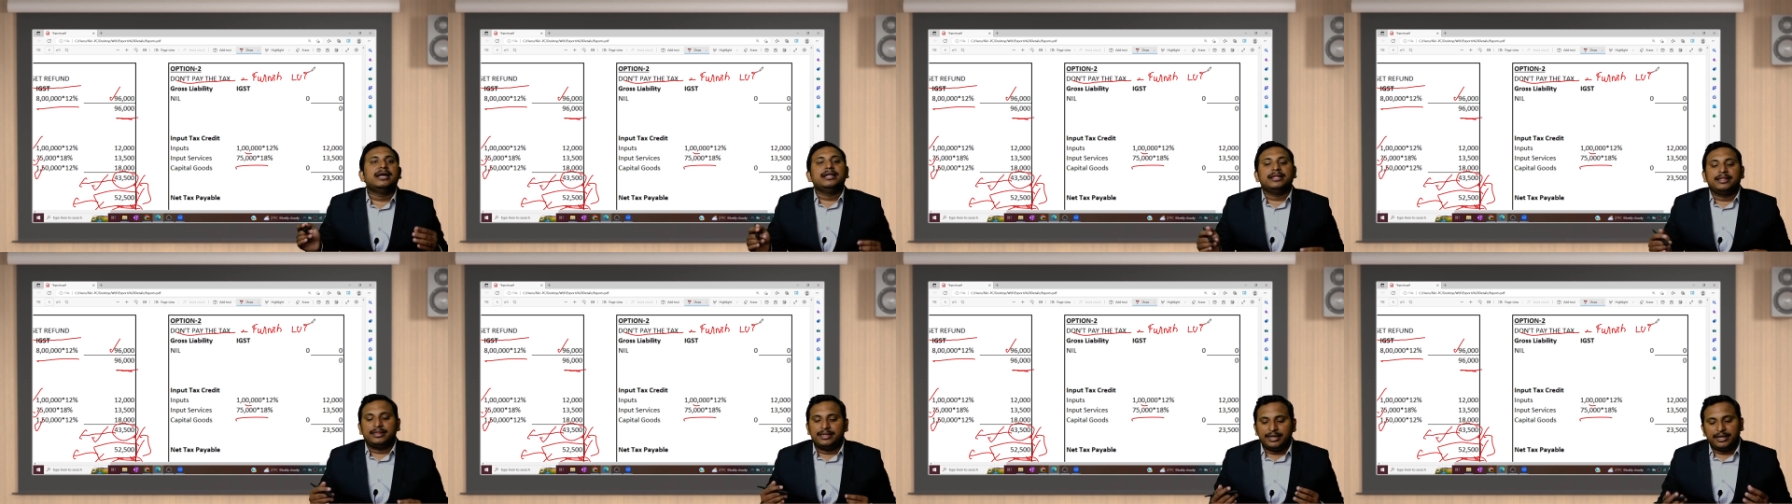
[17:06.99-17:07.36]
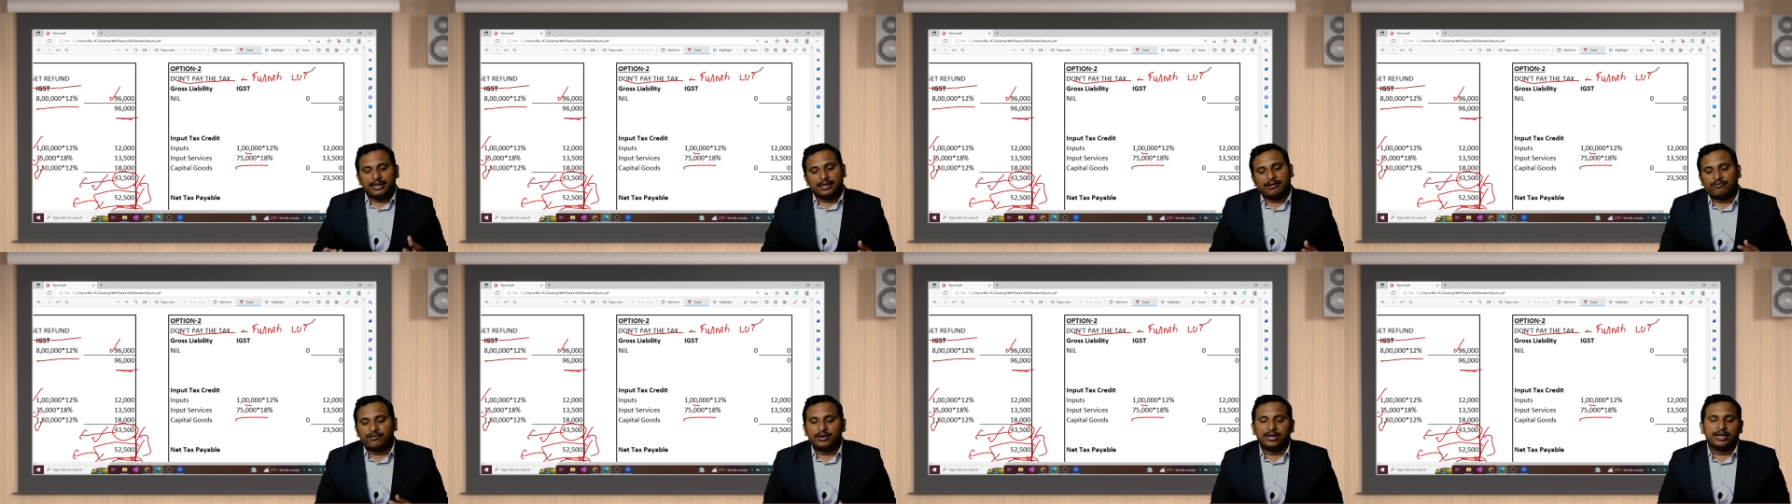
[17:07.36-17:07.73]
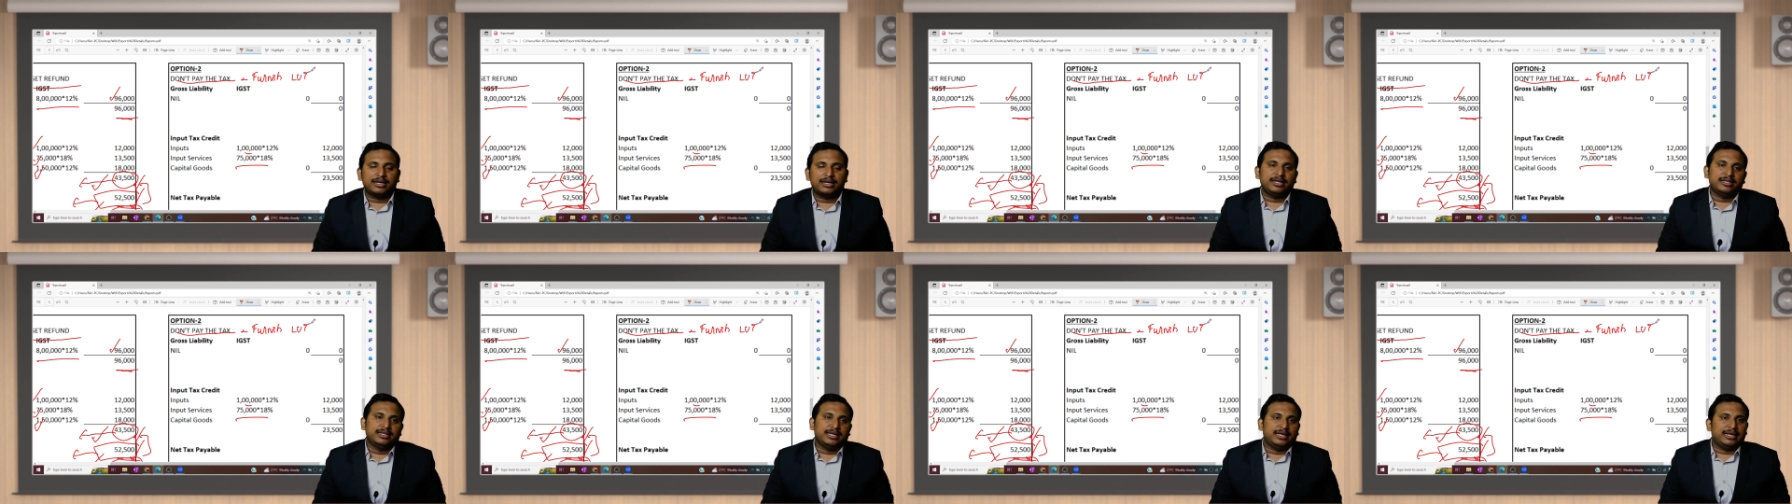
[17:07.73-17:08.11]
then
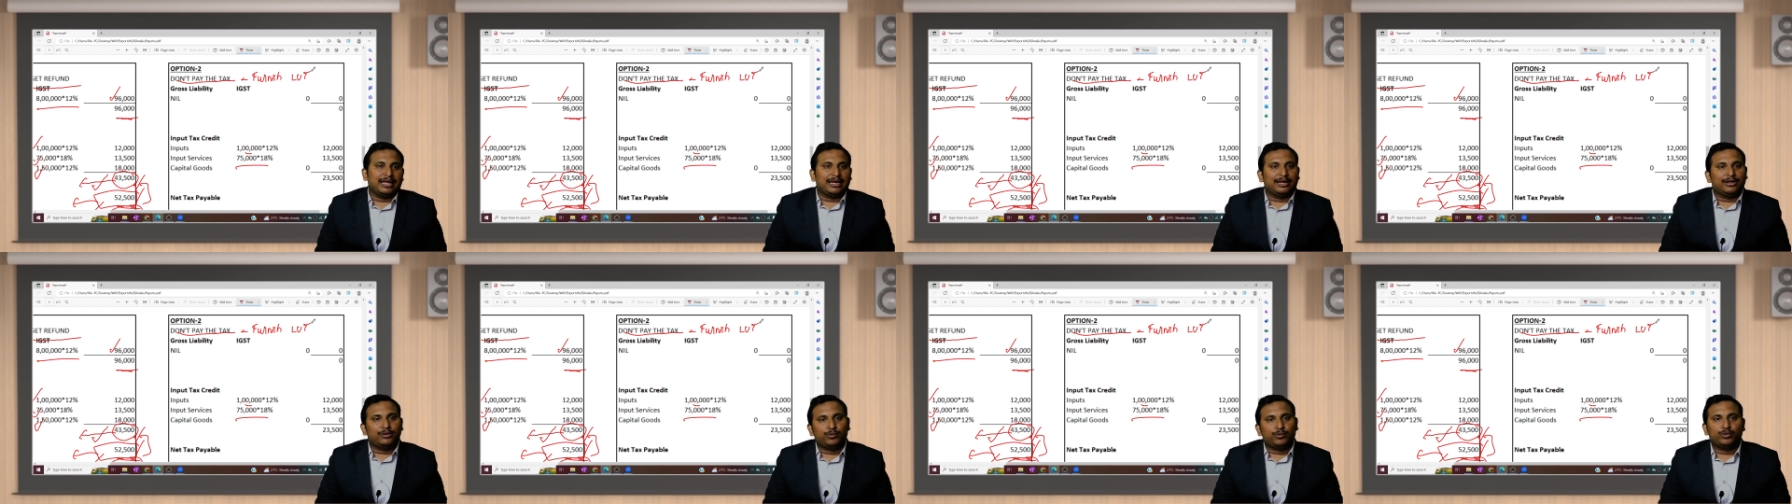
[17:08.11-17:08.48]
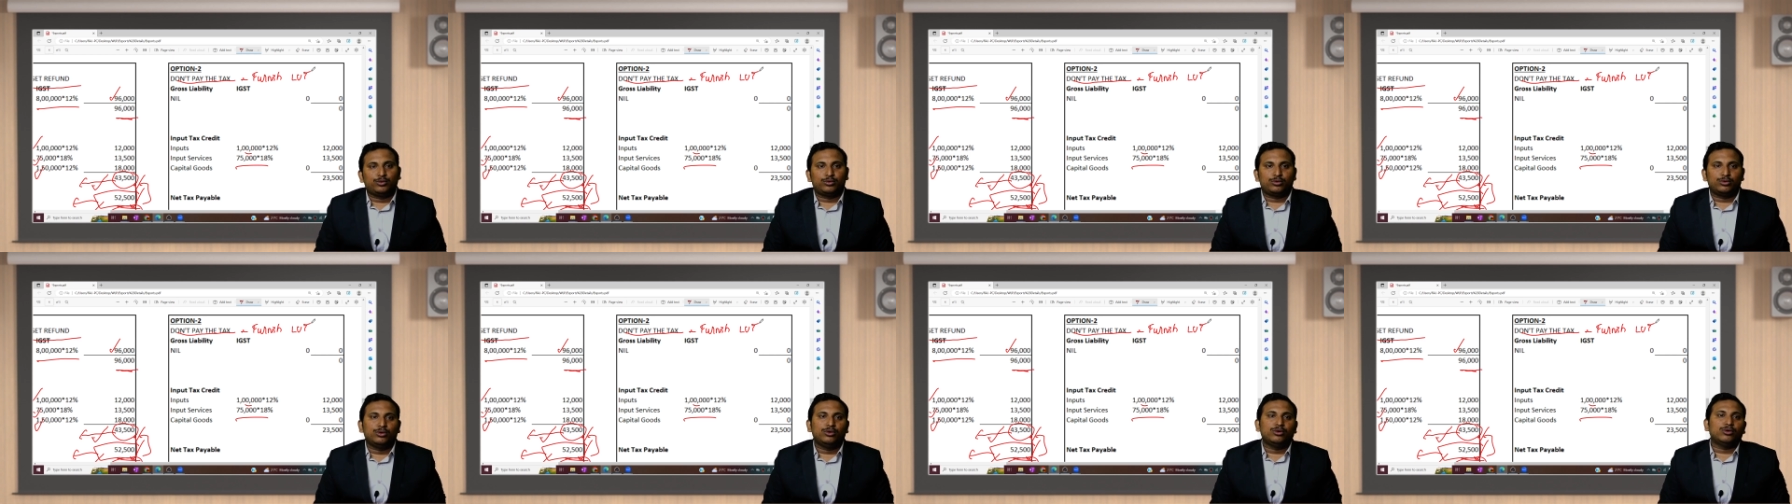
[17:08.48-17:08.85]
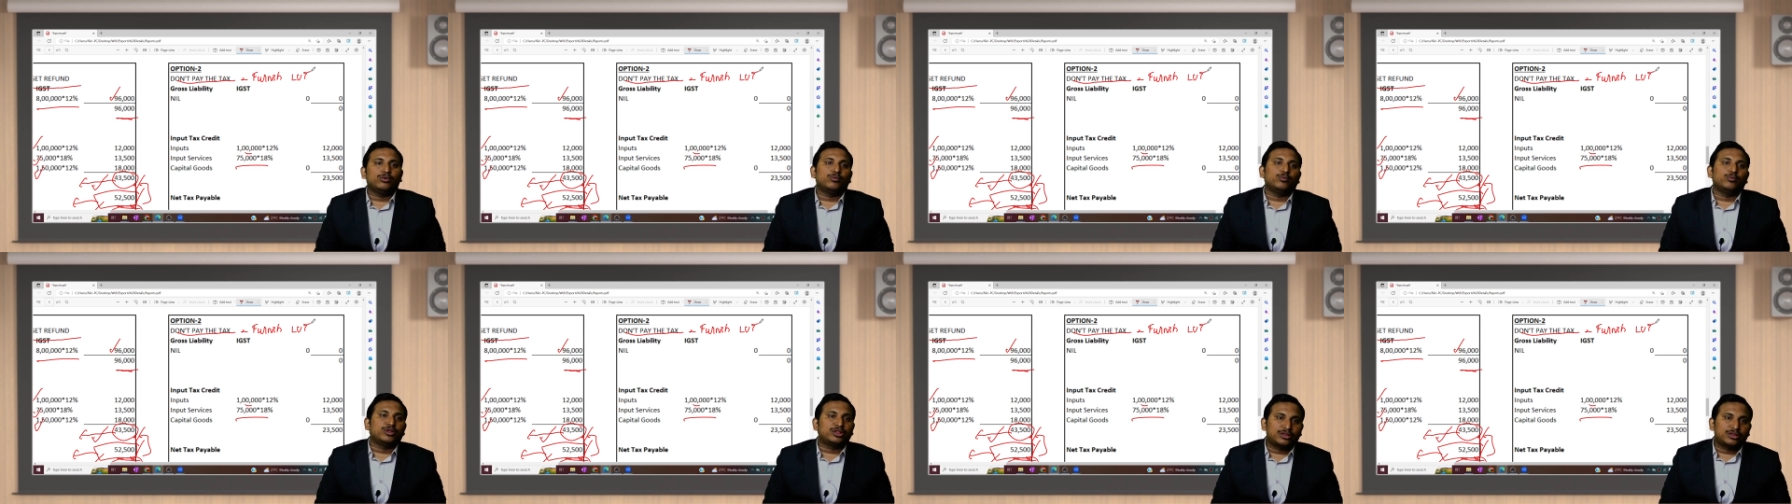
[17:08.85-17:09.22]
definitely they'll allow you to
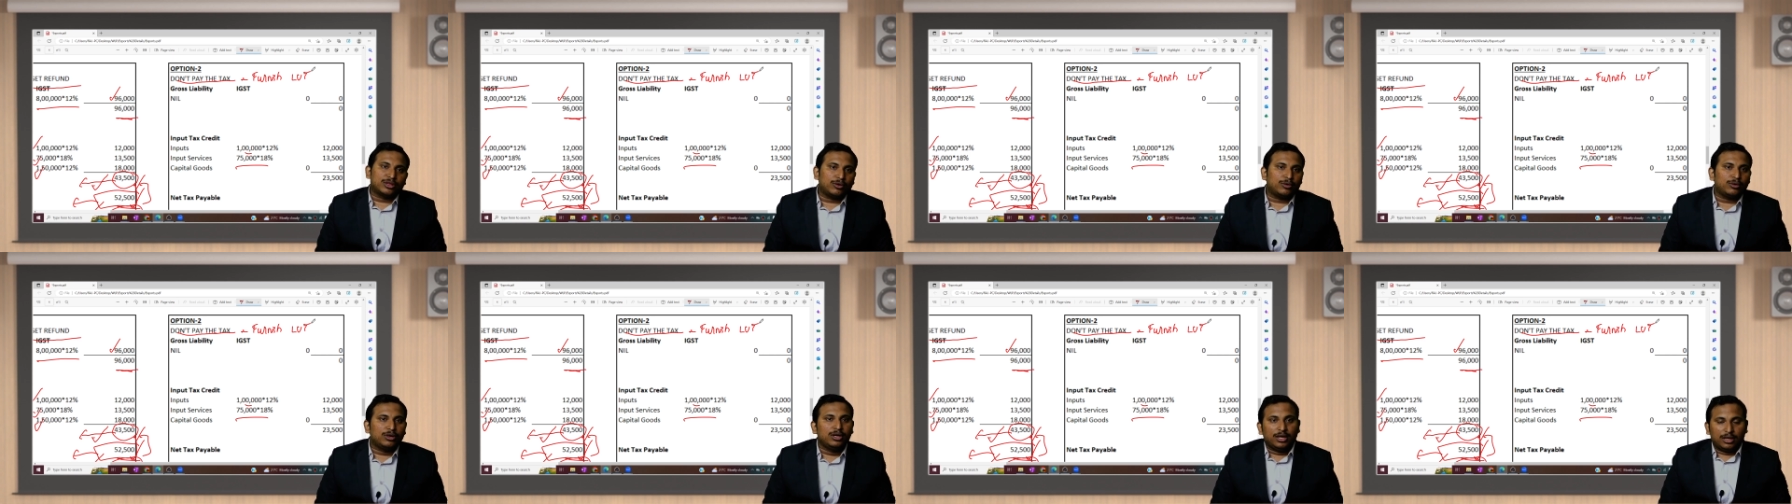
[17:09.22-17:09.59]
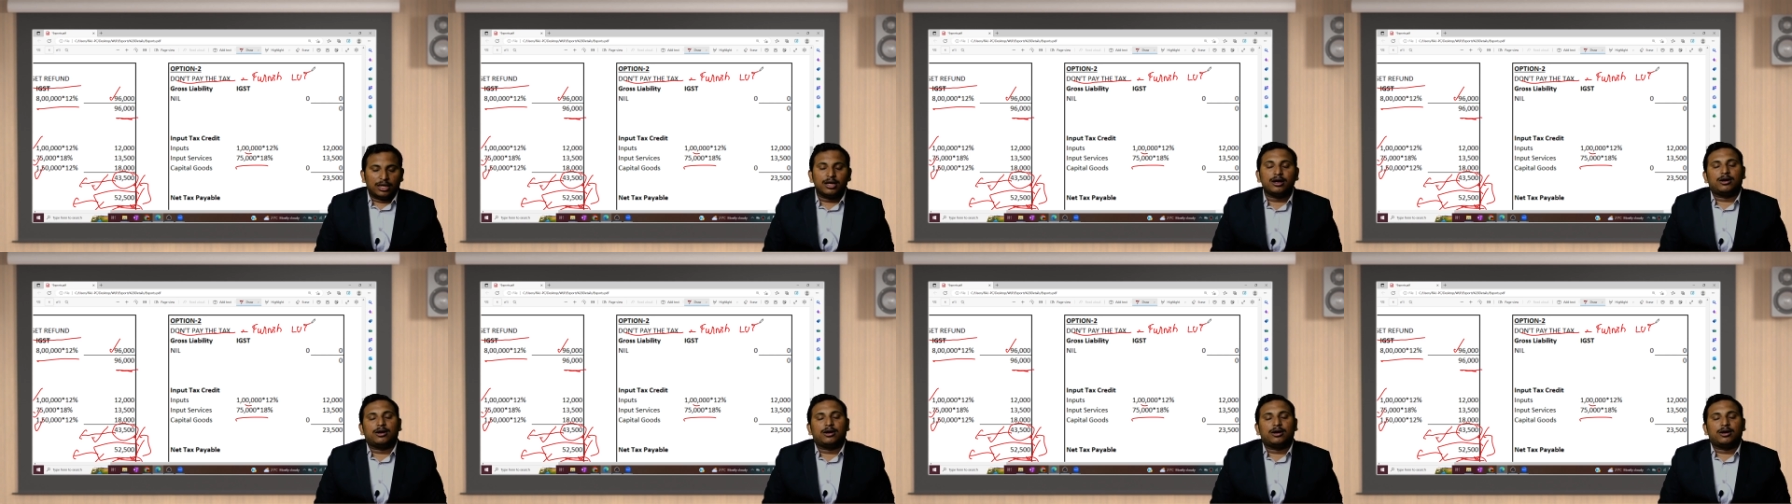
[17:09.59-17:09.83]
without